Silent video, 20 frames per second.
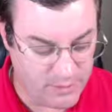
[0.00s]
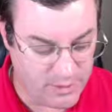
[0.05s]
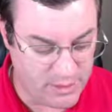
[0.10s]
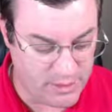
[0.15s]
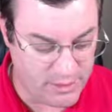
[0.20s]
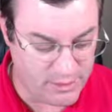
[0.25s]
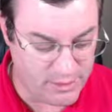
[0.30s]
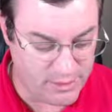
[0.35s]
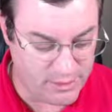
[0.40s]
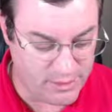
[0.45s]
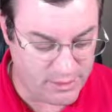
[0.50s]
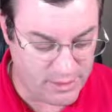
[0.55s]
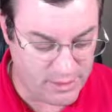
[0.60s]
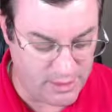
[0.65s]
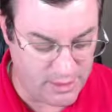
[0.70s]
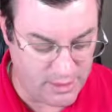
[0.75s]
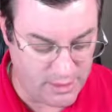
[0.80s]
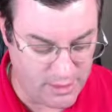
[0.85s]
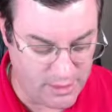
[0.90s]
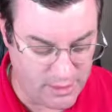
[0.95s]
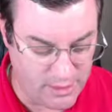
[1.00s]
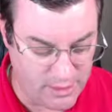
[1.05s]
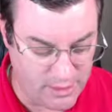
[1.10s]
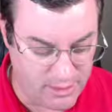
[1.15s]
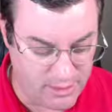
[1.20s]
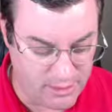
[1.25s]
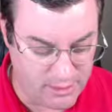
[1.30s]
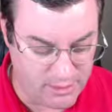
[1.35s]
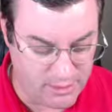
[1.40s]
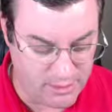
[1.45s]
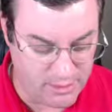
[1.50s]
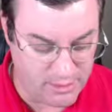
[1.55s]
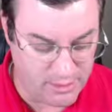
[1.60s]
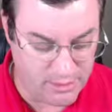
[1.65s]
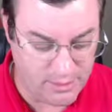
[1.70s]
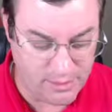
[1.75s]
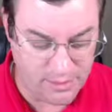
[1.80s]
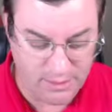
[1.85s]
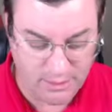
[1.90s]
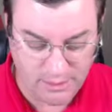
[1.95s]
And then
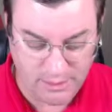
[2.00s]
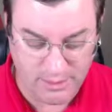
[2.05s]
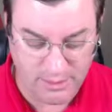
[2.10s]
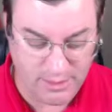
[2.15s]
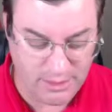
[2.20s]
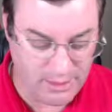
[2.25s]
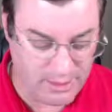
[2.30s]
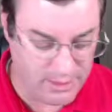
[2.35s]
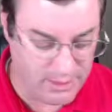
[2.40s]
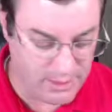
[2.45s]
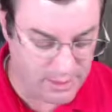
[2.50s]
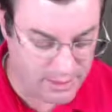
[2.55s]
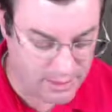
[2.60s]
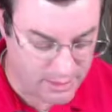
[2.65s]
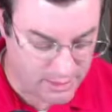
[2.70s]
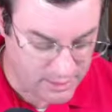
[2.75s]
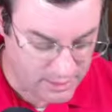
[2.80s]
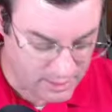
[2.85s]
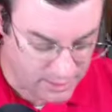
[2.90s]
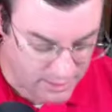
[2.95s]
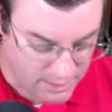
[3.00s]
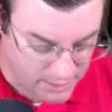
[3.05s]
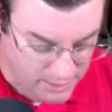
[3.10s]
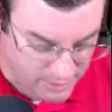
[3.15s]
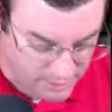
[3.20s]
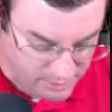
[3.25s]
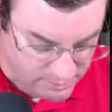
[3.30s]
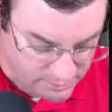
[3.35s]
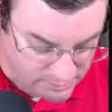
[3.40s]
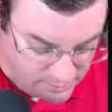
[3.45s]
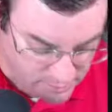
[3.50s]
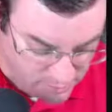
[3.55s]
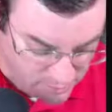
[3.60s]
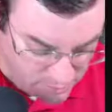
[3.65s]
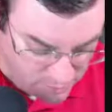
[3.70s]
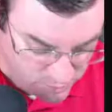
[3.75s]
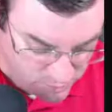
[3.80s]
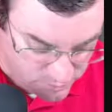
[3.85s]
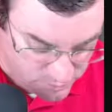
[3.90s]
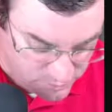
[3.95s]
an 8th
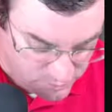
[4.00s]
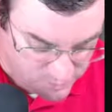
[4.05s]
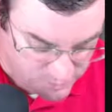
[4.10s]
note,